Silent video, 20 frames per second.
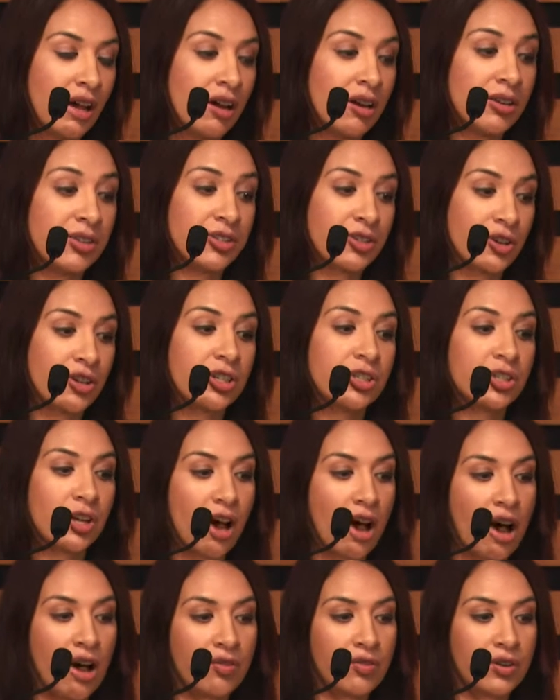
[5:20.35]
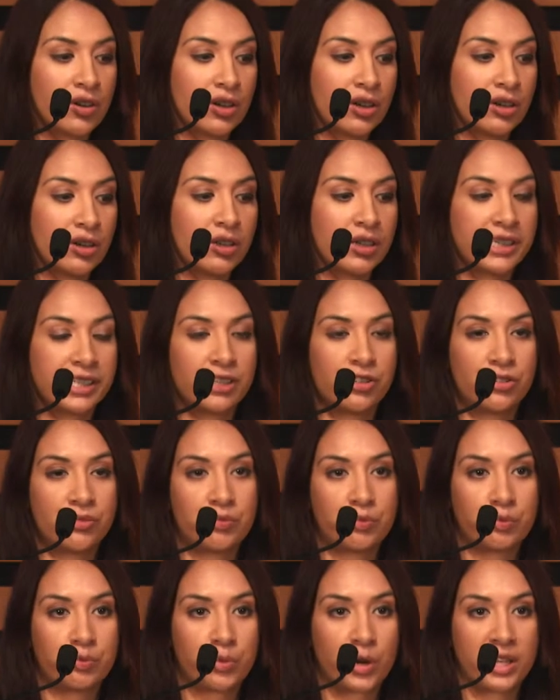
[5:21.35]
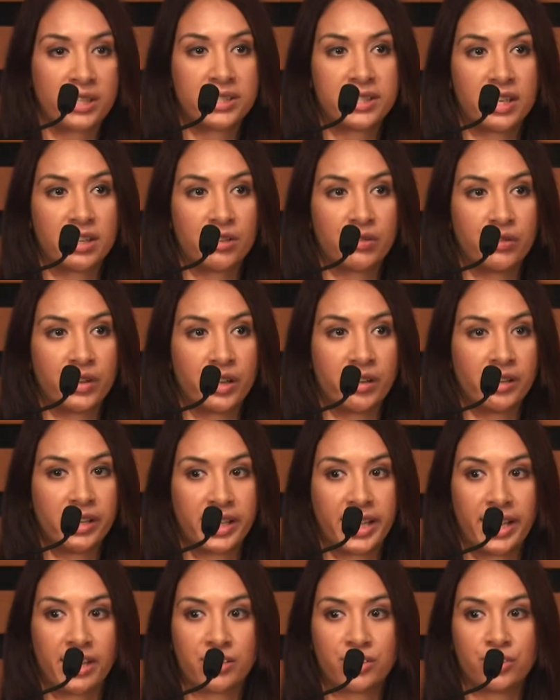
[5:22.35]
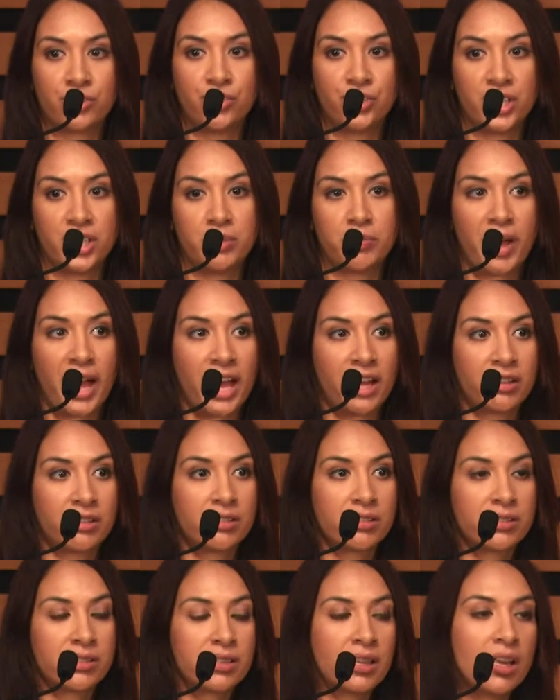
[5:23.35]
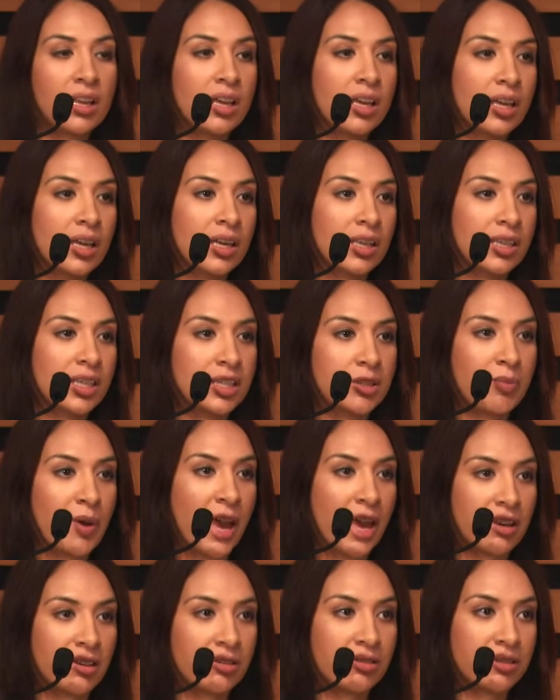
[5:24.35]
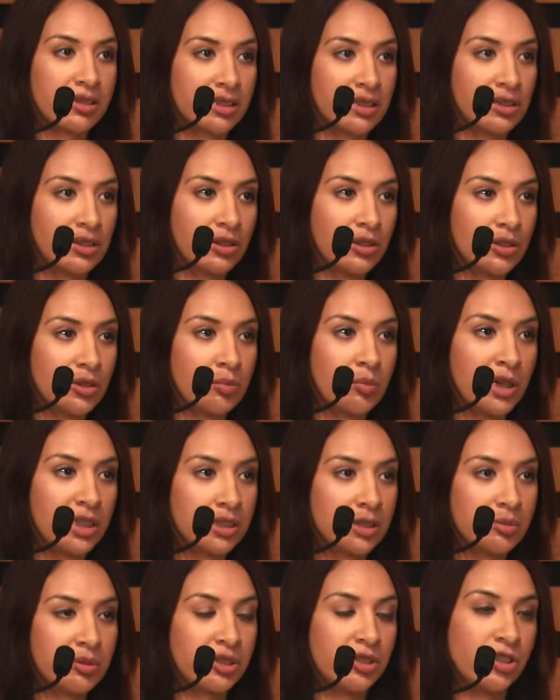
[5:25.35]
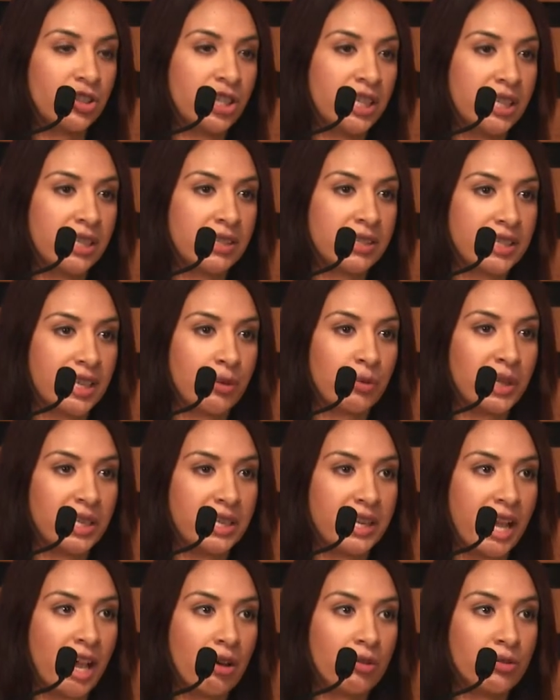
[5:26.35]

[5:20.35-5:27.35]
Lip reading: started to offer breast and ovarian cancer gene panels. These panels include multiple genes that we now